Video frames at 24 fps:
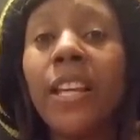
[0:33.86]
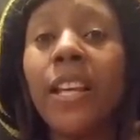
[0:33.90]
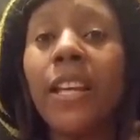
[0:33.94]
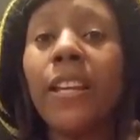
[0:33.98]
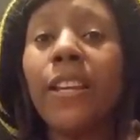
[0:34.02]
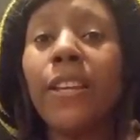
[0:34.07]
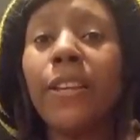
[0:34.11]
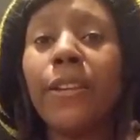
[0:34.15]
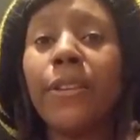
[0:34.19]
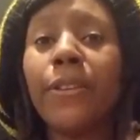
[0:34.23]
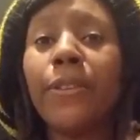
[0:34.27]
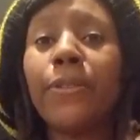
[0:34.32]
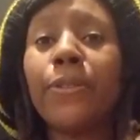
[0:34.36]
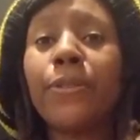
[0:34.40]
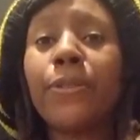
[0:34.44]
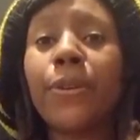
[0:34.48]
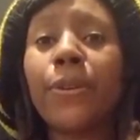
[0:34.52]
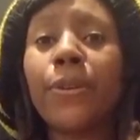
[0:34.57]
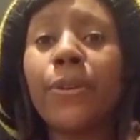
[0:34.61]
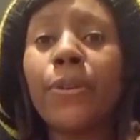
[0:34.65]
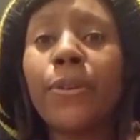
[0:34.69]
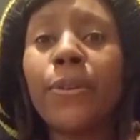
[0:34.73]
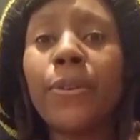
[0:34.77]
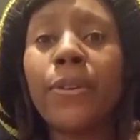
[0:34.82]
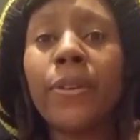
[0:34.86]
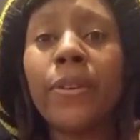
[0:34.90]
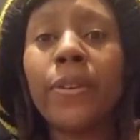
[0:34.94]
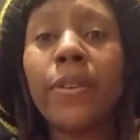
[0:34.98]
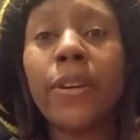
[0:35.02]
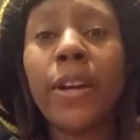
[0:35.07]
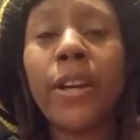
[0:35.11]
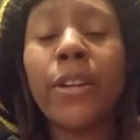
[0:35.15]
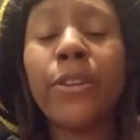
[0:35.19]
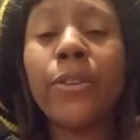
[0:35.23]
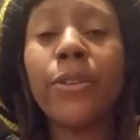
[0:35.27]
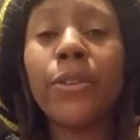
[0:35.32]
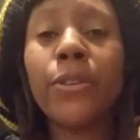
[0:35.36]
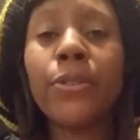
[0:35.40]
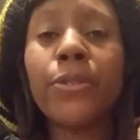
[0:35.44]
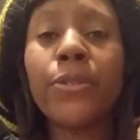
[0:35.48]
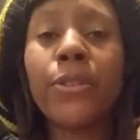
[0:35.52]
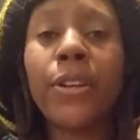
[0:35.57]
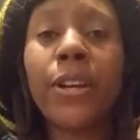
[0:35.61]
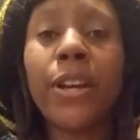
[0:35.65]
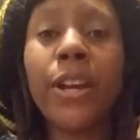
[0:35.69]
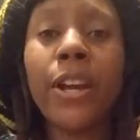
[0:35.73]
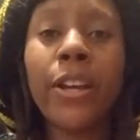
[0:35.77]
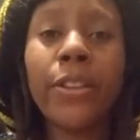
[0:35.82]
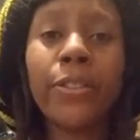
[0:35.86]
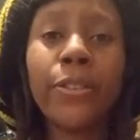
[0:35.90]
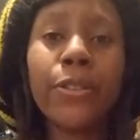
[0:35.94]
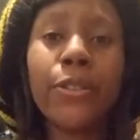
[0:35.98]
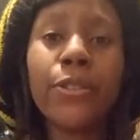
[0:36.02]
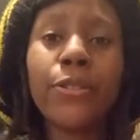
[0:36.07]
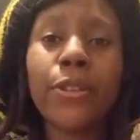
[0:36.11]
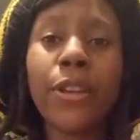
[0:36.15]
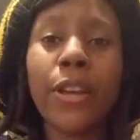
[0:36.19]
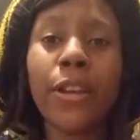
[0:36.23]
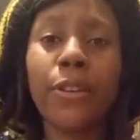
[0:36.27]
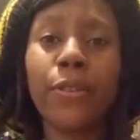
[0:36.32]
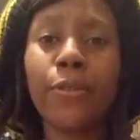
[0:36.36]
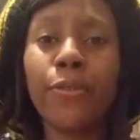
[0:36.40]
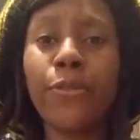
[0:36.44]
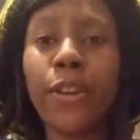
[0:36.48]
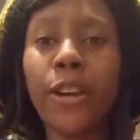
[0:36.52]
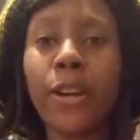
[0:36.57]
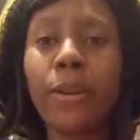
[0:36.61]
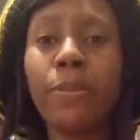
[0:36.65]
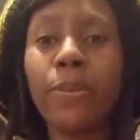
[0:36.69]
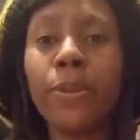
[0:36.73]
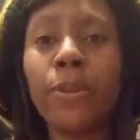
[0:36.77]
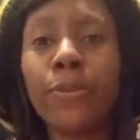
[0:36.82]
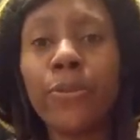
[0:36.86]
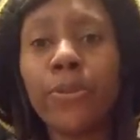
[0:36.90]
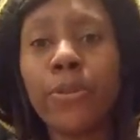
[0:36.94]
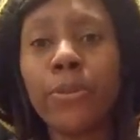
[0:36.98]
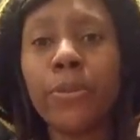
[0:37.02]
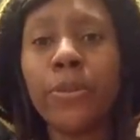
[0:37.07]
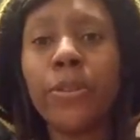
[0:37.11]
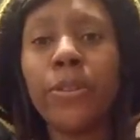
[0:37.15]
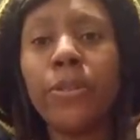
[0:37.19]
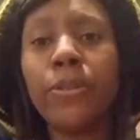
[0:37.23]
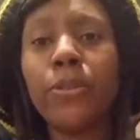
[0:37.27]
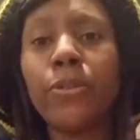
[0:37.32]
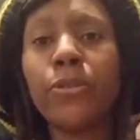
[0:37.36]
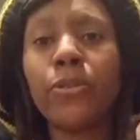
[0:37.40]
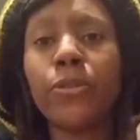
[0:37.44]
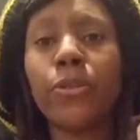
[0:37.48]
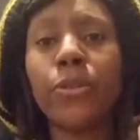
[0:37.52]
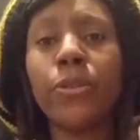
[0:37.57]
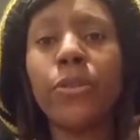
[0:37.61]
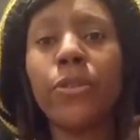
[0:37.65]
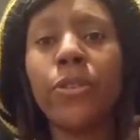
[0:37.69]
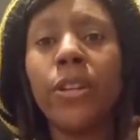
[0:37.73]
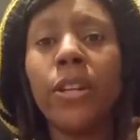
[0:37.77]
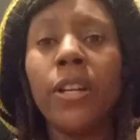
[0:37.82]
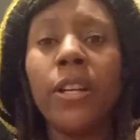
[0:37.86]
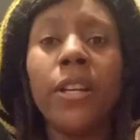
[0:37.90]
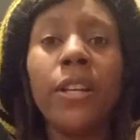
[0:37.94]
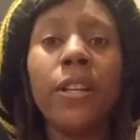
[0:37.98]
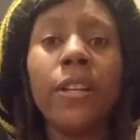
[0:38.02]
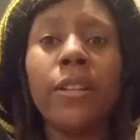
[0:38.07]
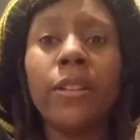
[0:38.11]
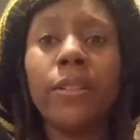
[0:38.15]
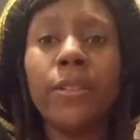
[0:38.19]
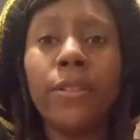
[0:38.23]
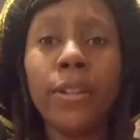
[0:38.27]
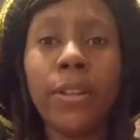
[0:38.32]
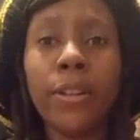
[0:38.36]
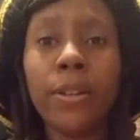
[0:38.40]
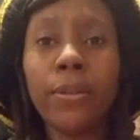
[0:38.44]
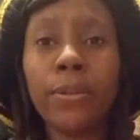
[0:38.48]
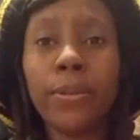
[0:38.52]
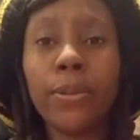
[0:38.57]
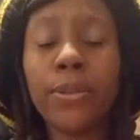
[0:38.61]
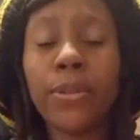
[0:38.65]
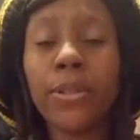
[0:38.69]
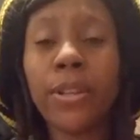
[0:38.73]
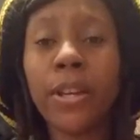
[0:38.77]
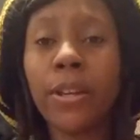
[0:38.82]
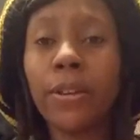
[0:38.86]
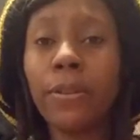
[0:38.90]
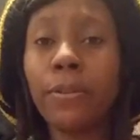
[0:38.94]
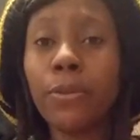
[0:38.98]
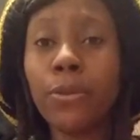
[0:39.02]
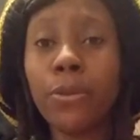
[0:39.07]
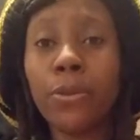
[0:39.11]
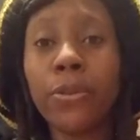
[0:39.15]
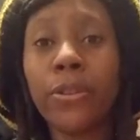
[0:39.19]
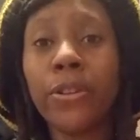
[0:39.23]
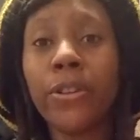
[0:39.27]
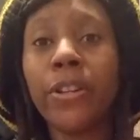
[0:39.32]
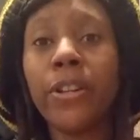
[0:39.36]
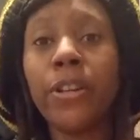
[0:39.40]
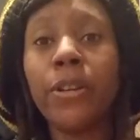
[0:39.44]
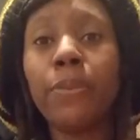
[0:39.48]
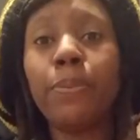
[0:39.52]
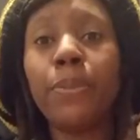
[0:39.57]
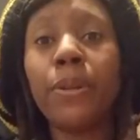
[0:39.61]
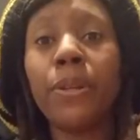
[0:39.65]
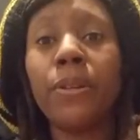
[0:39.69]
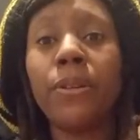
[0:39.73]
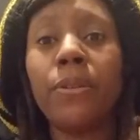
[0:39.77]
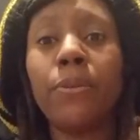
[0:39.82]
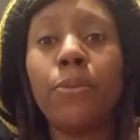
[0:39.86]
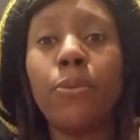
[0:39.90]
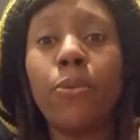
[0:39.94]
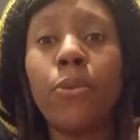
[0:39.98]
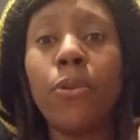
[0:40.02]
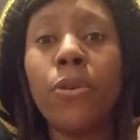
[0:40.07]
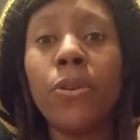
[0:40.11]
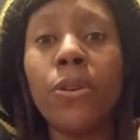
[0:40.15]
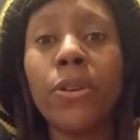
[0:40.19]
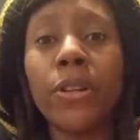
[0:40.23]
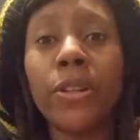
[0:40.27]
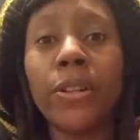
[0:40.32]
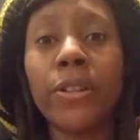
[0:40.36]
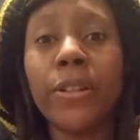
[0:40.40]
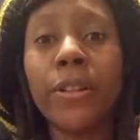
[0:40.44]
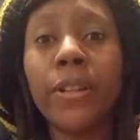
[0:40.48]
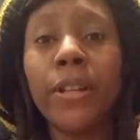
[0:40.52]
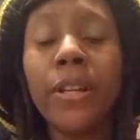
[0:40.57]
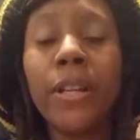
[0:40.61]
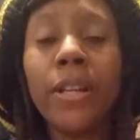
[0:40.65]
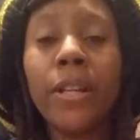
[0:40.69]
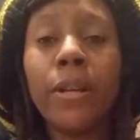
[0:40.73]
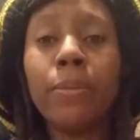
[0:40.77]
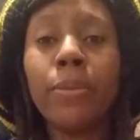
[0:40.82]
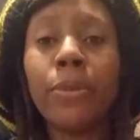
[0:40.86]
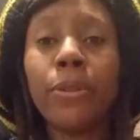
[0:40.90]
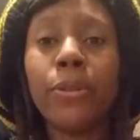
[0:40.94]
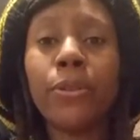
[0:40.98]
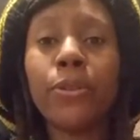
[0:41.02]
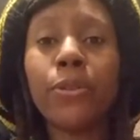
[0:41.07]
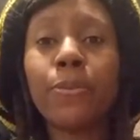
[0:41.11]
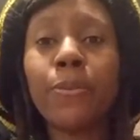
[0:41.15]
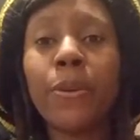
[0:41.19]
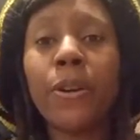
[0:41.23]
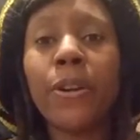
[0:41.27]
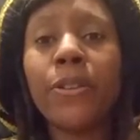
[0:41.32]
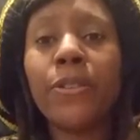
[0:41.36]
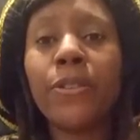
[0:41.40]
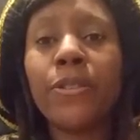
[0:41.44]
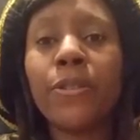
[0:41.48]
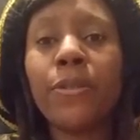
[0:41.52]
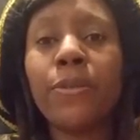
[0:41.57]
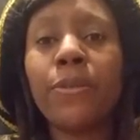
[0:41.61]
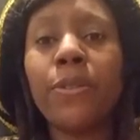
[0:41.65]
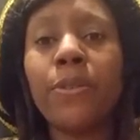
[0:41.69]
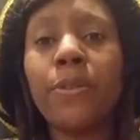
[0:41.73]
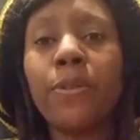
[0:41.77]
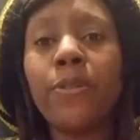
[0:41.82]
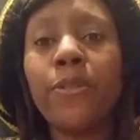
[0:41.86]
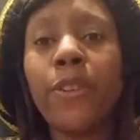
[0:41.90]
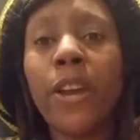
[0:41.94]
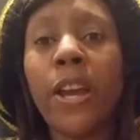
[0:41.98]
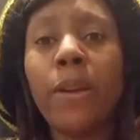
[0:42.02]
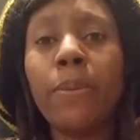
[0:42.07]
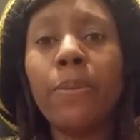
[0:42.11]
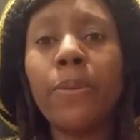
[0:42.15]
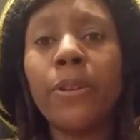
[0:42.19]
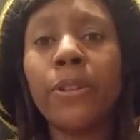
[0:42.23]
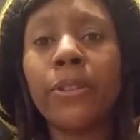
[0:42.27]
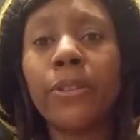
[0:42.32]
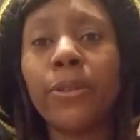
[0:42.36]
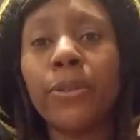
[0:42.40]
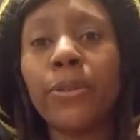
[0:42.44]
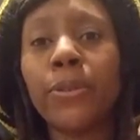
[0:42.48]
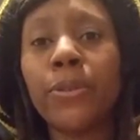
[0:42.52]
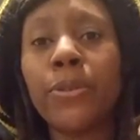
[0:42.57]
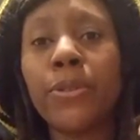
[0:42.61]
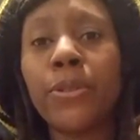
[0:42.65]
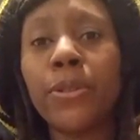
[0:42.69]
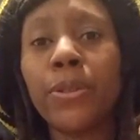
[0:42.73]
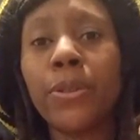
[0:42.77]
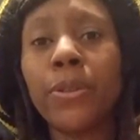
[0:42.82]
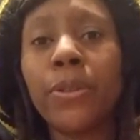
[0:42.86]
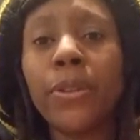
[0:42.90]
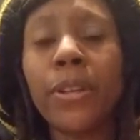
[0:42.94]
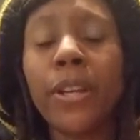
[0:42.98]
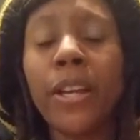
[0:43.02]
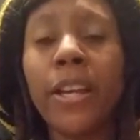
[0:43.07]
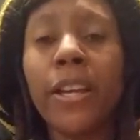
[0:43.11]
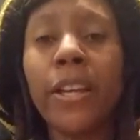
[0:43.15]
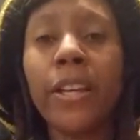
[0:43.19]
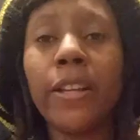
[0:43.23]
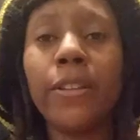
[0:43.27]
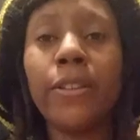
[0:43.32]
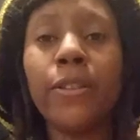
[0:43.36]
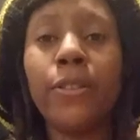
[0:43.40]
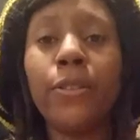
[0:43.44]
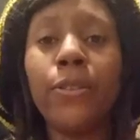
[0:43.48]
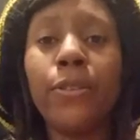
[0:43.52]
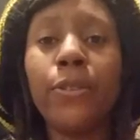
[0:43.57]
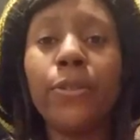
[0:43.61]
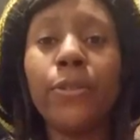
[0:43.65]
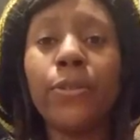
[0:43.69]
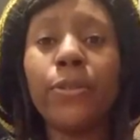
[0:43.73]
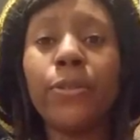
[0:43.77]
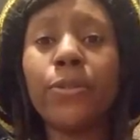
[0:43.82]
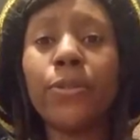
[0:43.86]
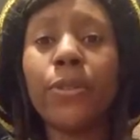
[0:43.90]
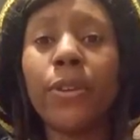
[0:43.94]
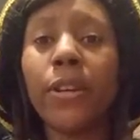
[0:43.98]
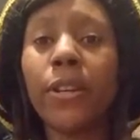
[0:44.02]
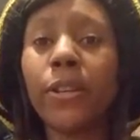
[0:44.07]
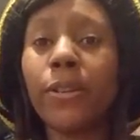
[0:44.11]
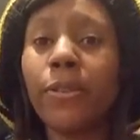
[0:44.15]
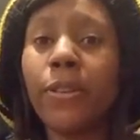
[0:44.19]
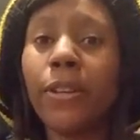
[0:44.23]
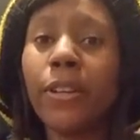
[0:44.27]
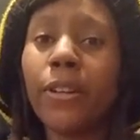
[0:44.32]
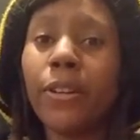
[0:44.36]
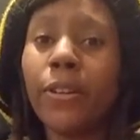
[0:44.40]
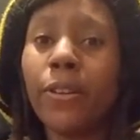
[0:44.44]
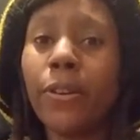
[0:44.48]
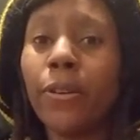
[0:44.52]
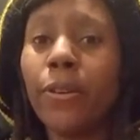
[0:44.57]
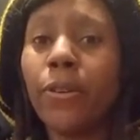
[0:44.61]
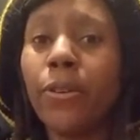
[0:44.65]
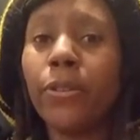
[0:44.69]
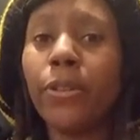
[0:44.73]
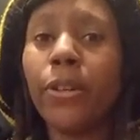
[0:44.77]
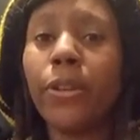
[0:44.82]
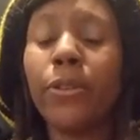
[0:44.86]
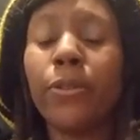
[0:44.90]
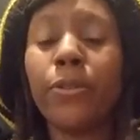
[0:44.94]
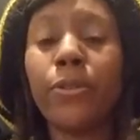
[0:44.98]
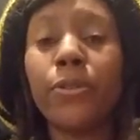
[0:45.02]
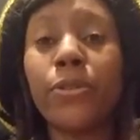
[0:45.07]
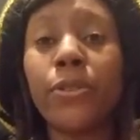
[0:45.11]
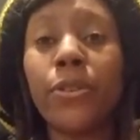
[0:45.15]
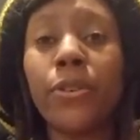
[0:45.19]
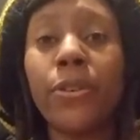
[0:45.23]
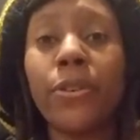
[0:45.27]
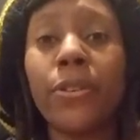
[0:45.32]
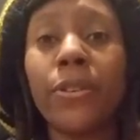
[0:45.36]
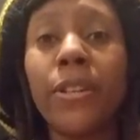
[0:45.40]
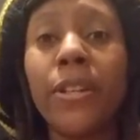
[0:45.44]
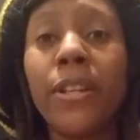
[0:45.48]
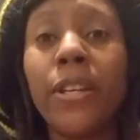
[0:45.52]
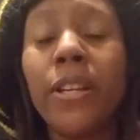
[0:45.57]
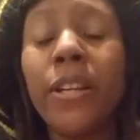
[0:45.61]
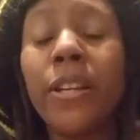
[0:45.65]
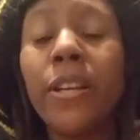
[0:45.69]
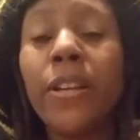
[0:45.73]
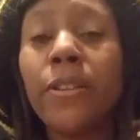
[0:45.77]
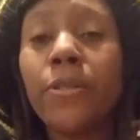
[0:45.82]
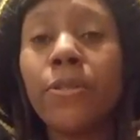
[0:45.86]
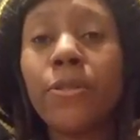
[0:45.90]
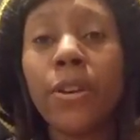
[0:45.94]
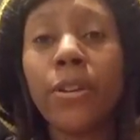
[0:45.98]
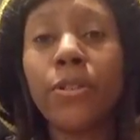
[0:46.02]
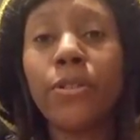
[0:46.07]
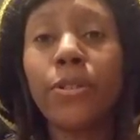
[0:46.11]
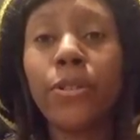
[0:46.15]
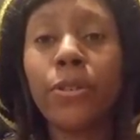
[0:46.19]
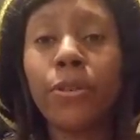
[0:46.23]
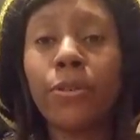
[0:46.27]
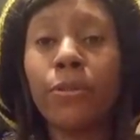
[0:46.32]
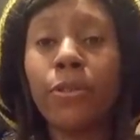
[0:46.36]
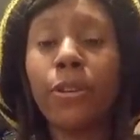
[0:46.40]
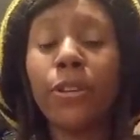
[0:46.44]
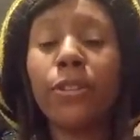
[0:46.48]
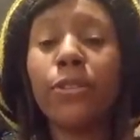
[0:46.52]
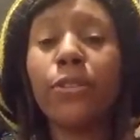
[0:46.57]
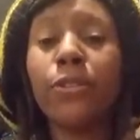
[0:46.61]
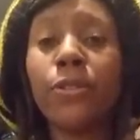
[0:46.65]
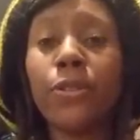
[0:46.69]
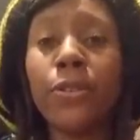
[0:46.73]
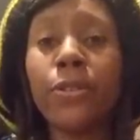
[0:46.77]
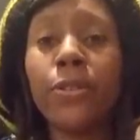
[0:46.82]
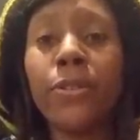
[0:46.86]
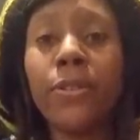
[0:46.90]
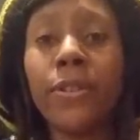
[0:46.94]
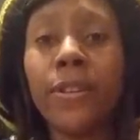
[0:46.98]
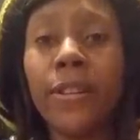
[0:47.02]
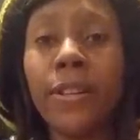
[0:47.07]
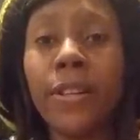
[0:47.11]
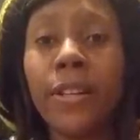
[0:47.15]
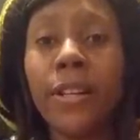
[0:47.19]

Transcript: And so I noticed that I had this kind of fabric from another shirt that was kind of torn up and worn, but there's parts of the fabric that are still okay to use. So I created a whole nother shirt. So I took one shirt